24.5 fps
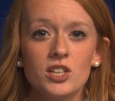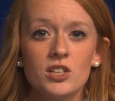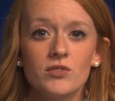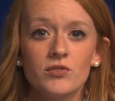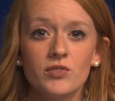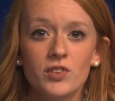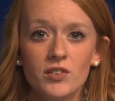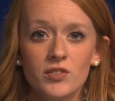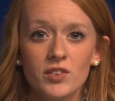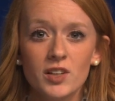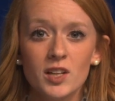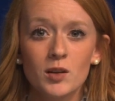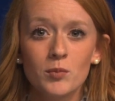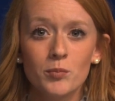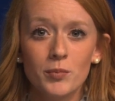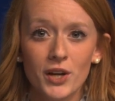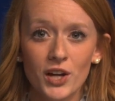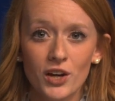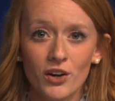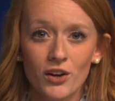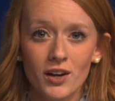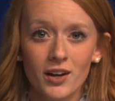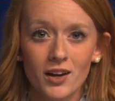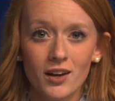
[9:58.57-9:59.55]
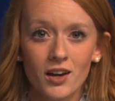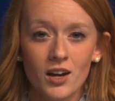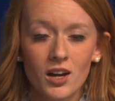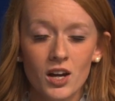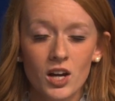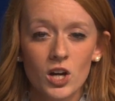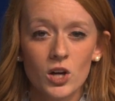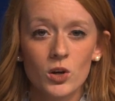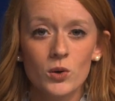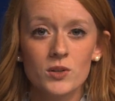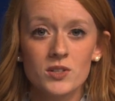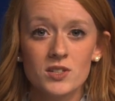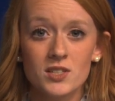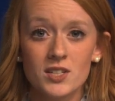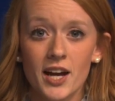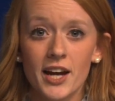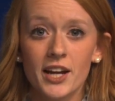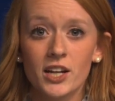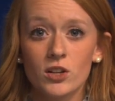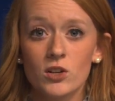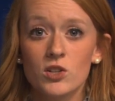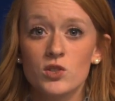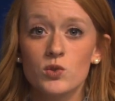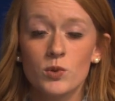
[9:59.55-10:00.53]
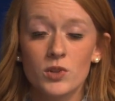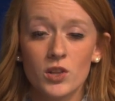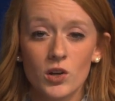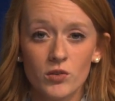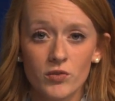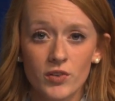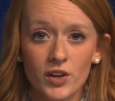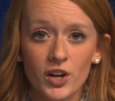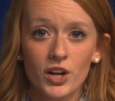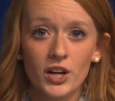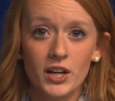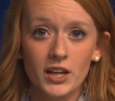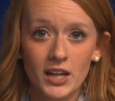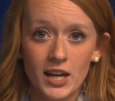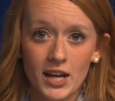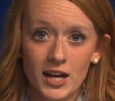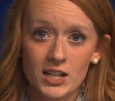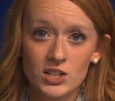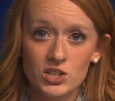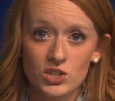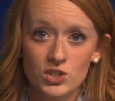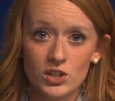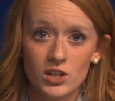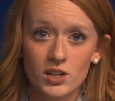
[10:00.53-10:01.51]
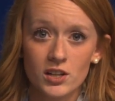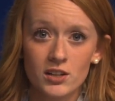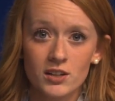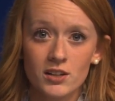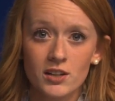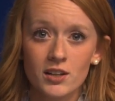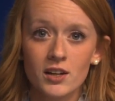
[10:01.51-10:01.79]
Vivian Baring, who is diagnosed with ovarian cancer.